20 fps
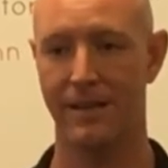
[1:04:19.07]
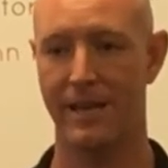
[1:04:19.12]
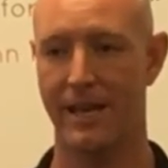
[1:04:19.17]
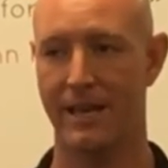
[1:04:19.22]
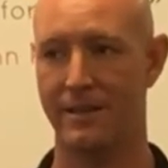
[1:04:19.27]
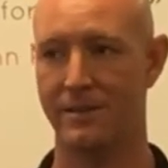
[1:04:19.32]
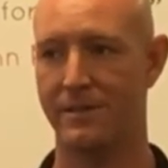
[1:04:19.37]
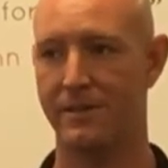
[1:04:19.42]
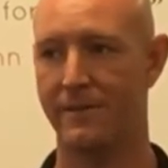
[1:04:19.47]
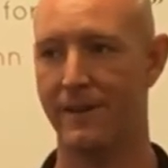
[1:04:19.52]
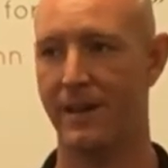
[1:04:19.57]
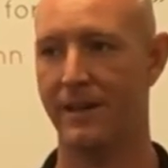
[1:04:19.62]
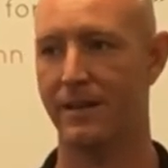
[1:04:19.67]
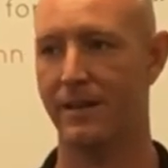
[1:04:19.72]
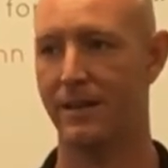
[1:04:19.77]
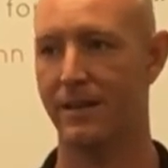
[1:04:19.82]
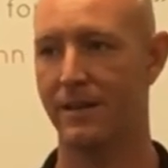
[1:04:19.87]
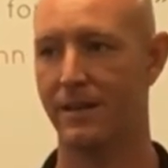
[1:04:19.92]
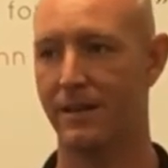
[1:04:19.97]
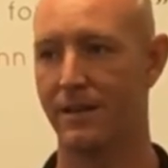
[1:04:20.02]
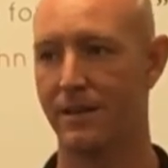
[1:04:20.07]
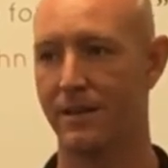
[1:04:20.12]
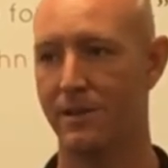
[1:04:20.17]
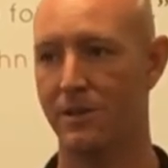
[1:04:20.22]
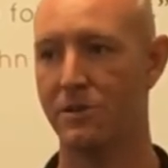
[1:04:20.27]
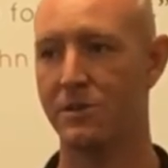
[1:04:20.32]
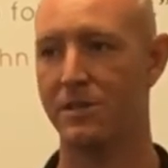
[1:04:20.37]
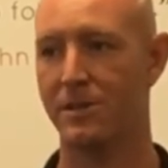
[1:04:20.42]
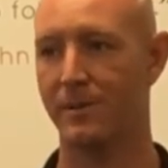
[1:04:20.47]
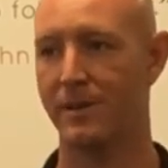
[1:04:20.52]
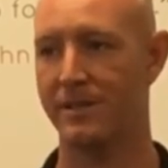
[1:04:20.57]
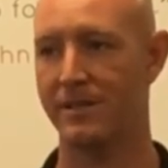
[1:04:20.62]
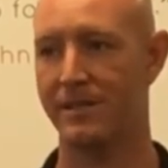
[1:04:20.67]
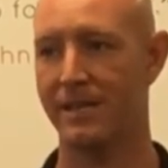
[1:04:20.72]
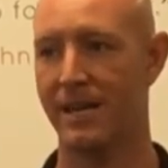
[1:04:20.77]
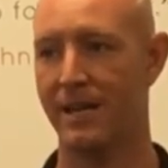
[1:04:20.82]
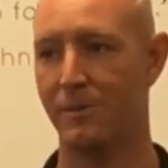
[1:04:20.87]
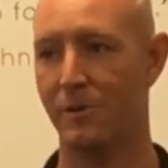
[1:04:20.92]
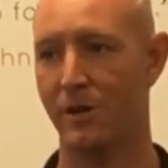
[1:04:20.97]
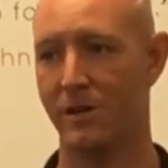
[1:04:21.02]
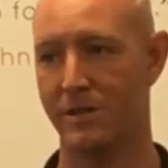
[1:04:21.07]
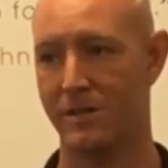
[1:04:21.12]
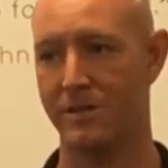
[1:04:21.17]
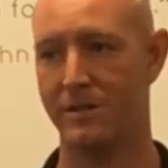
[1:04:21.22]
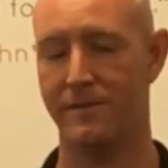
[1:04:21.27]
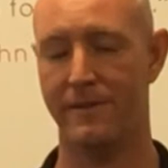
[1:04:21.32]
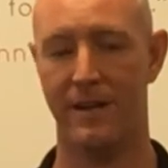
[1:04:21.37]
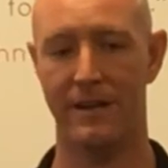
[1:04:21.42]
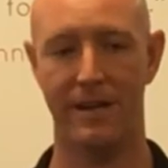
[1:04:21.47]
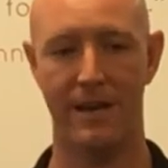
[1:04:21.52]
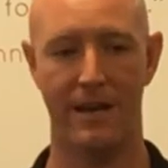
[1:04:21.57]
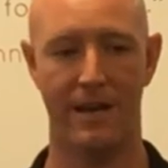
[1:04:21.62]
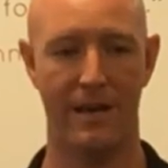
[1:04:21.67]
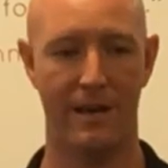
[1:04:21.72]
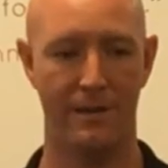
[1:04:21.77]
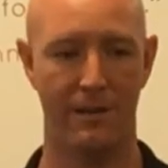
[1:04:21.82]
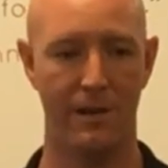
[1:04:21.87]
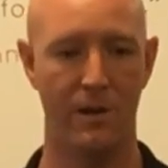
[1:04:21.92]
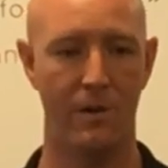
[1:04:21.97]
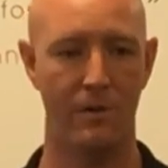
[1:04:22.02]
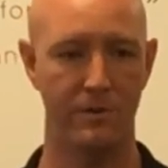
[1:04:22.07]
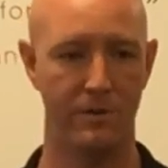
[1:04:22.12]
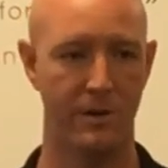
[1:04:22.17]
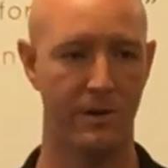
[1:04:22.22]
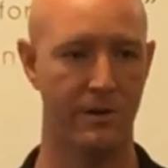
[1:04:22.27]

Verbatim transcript: And used she found, to be. Used to be. She's not anymore because she found out how low